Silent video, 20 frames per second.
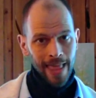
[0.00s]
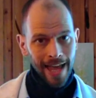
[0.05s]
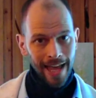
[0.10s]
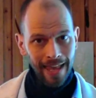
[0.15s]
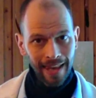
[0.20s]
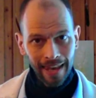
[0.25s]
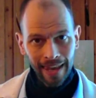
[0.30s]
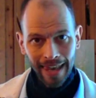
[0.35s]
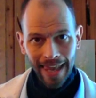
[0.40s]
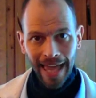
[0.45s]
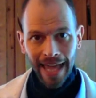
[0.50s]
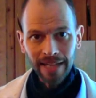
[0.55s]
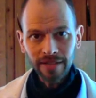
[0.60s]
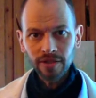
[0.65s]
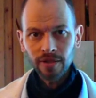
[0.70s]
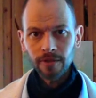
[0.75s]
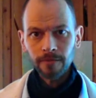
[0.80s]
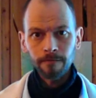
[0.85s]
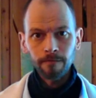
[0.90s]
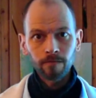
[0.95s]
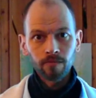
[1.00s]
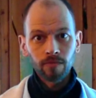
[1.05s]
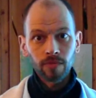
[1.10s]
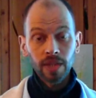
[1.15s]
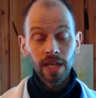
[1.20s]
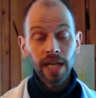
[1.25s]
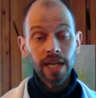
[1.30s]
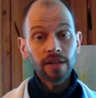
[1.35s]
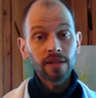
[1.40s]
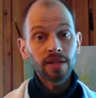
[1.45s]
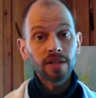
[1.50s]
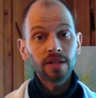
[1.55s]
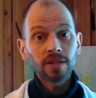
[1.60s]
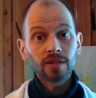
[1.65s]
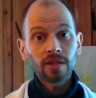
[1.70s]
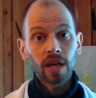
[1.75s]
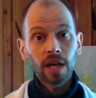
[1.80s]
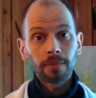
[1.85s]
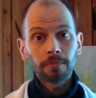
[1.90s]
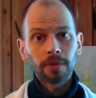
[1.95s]
And last in the
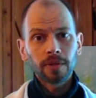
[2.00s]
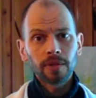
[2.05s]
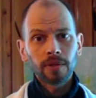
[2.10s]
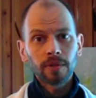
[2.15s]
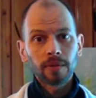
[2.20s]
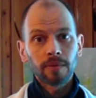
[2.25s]
assignment,